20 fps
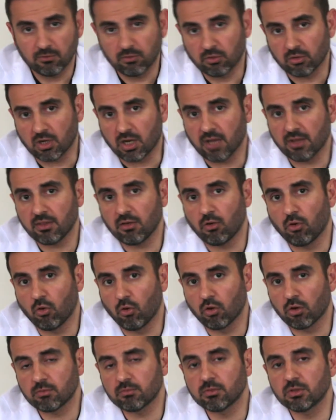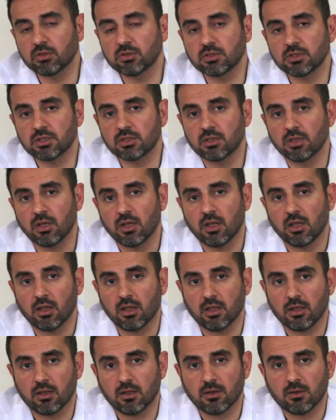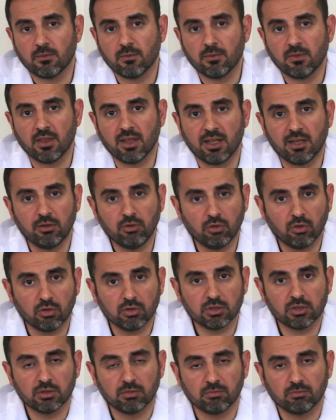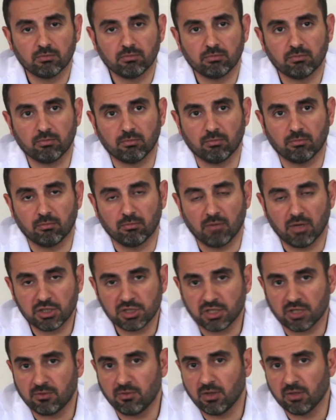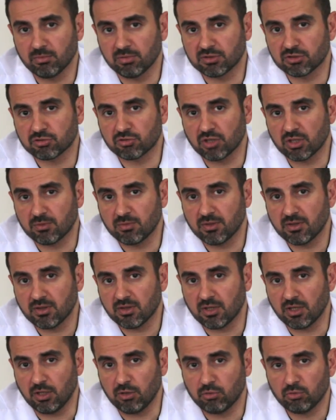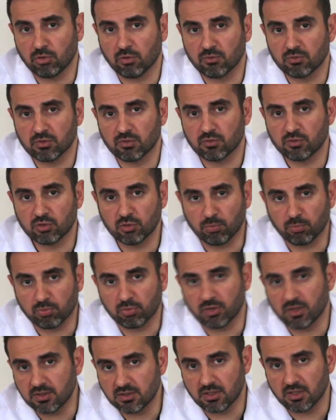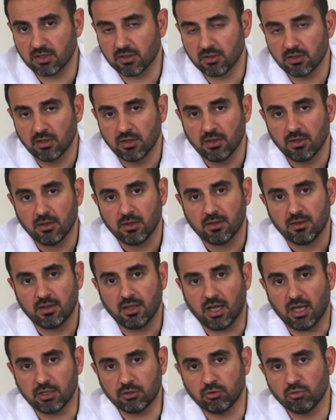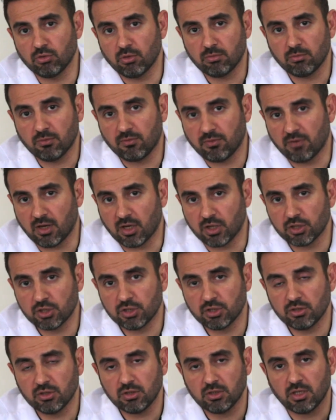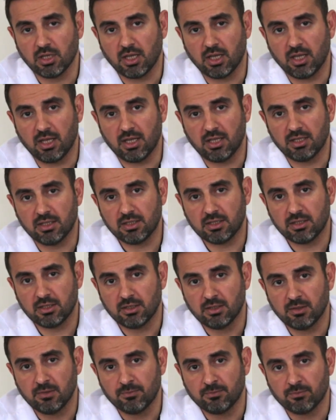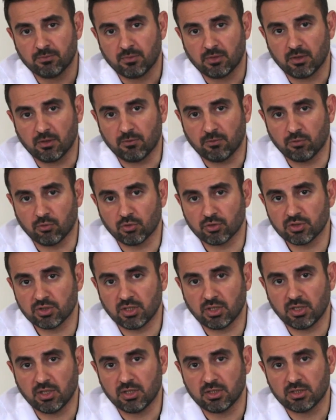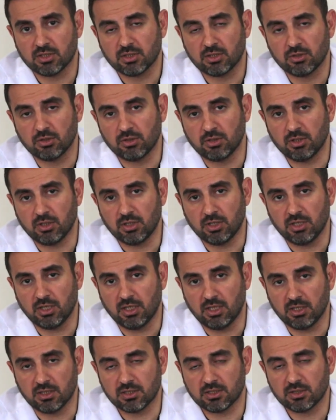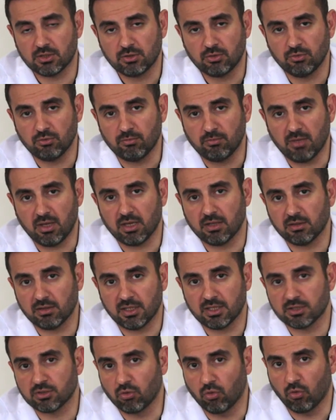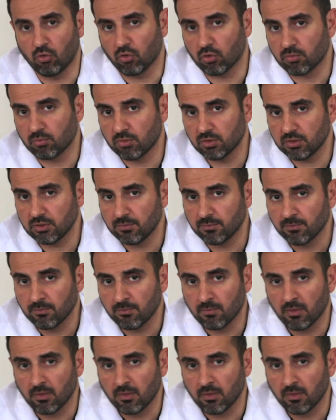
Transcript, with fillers: For other hormones, uh, they're not much available treatments in terms of suppressing the adenoma function and forcing it, it to make less hormone.